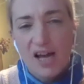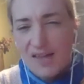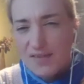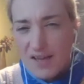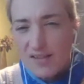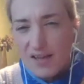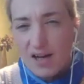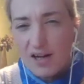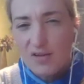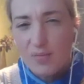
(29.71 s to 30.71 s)
I think they
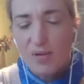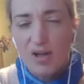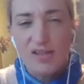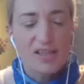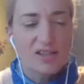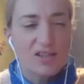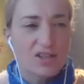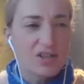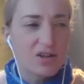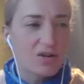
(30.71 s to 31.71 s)
are. They're plugged
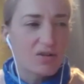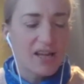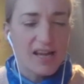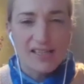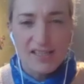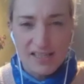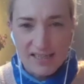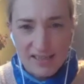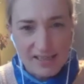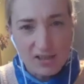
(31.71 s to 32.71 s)
into all the
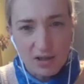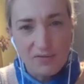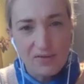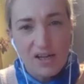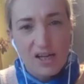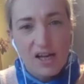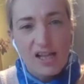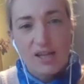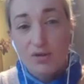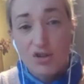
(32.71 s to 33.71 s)
NCSC stuff,
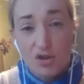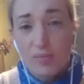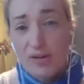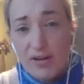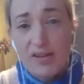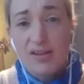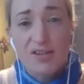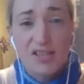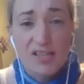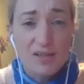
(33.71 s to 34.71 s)
and they were showing me around their
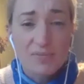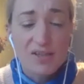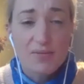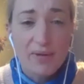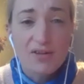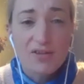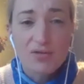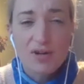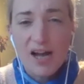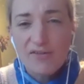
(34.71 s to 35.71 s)
systems as well.
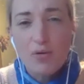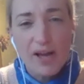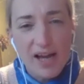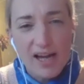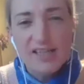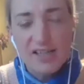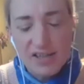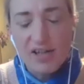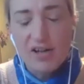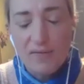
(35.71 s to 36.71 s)
So I have quite a high
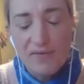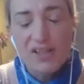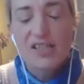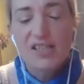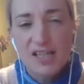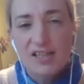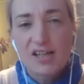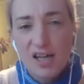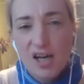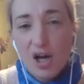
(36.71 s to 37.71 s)
degree of confidence that
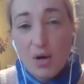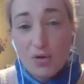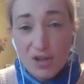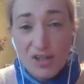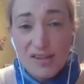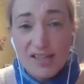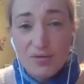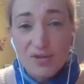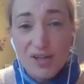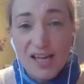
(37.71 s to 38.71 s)
we're doing things
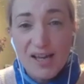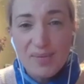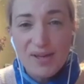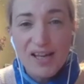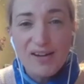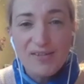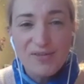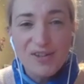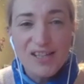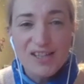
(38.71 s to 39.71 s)
okay. But yeah,
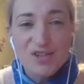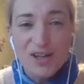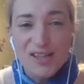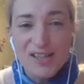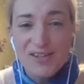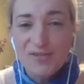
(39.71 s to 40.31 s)
really enjoyed it.